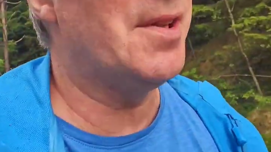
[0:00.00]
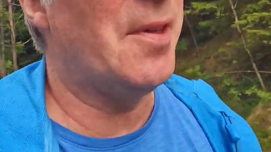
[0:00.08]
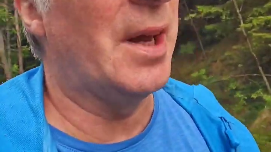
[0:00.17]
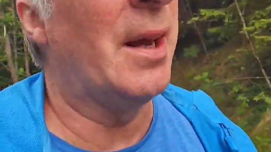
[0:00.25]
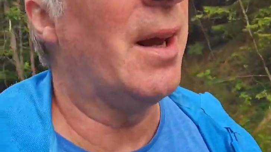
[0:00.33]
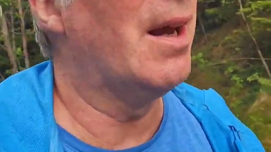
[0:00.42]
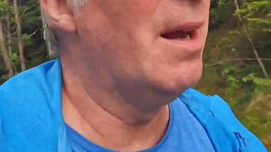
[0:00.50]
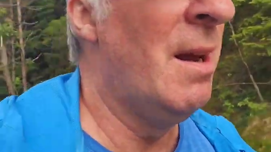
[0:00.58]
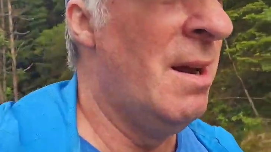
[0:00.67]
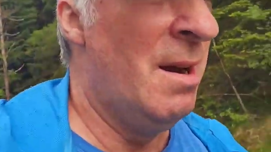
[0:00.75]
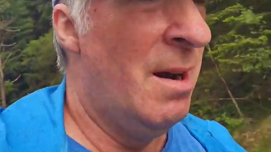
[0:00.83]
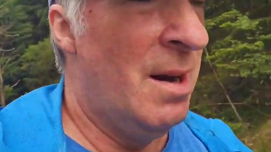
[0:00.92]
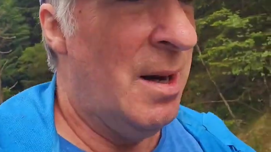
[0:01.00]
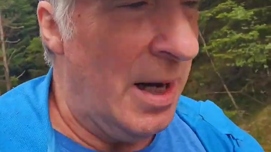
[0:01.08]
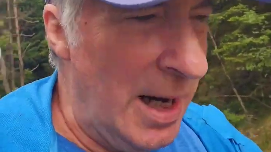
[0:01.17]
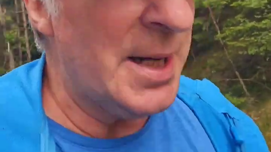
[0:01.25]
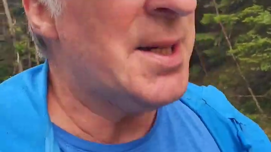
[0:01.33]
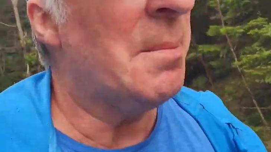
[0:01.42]
think,
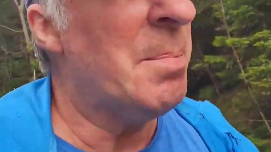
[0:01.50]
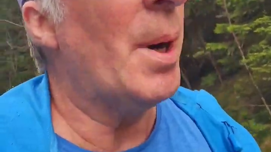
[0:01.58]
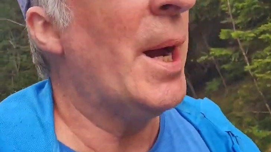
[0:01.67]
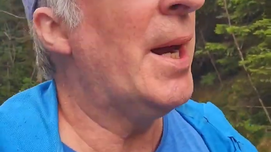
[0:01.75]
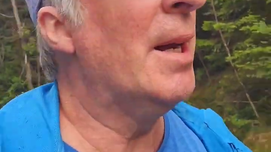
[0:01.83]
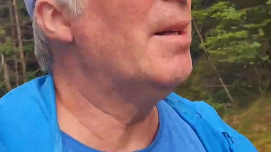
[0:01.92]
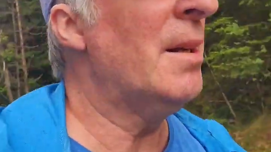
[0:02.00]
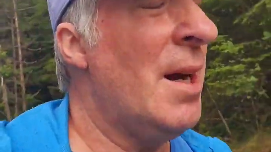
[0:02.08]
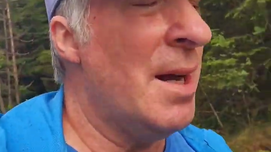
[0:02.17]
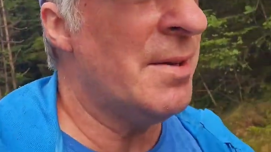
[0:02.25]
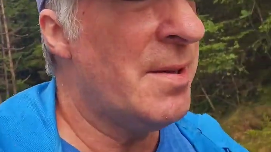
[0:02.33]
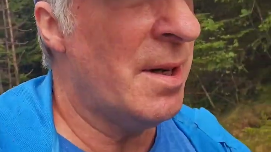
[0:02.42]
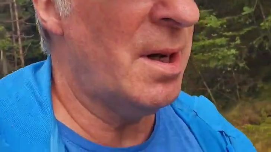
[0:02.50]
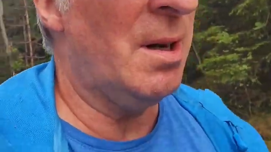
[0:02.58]
is it brain cancer,